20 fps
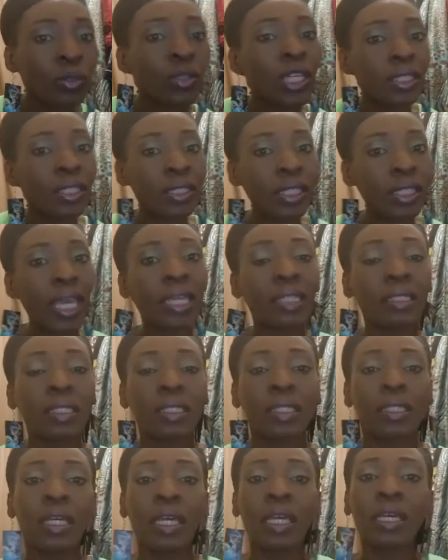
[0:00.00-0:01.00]

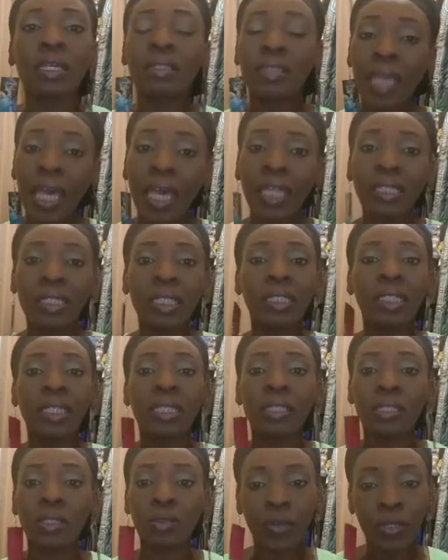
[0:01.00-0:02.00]
Exactly,
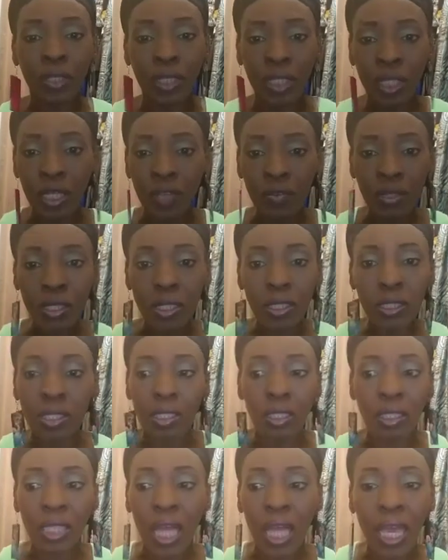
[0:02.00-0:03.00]
Lisa. Forgiveness
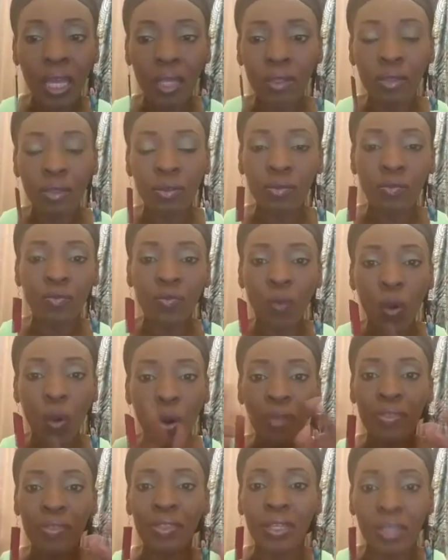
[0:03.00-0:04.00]
is not
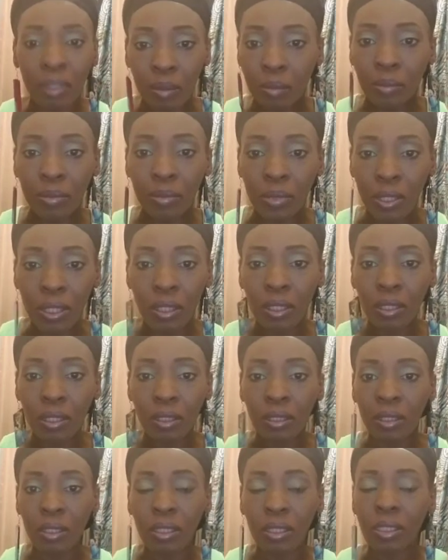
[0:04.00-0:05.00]
for them.
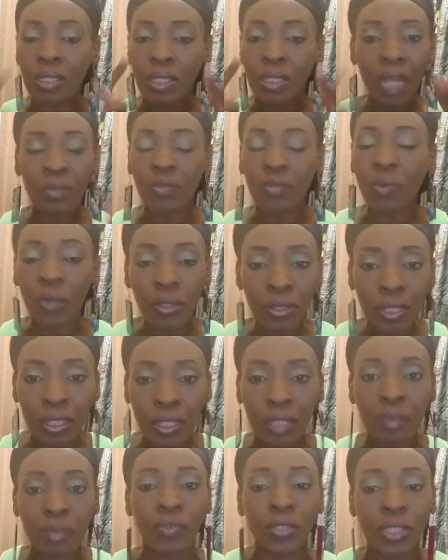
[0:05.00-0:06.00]
It's not for
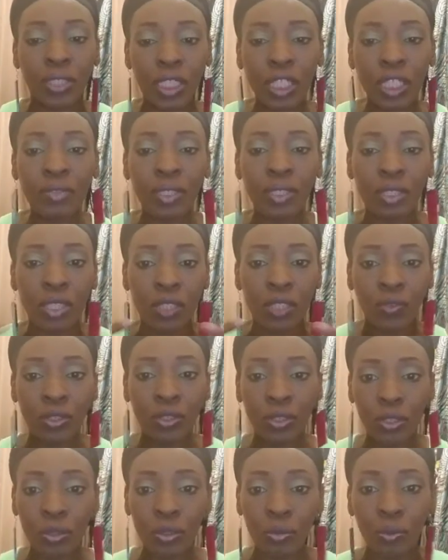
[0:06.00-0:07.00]
them. Forgiveness is for
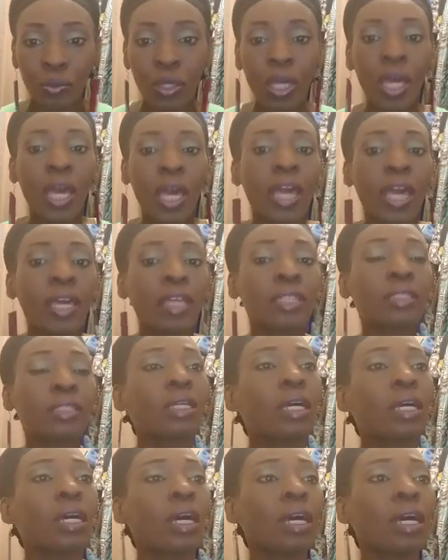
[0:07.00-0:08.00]
you.
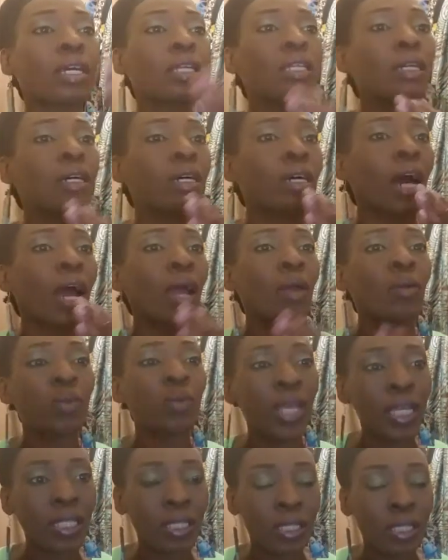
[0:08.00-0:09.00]
I
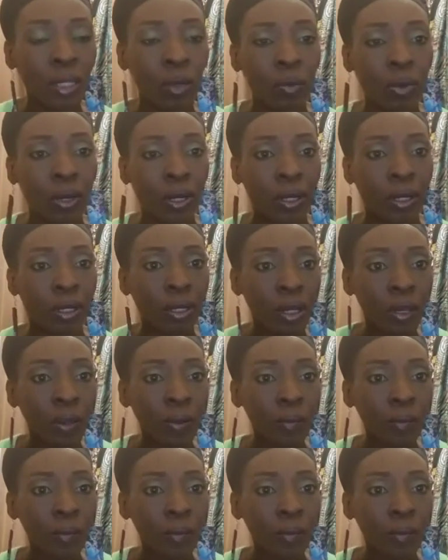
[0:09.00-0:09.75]
read somewhere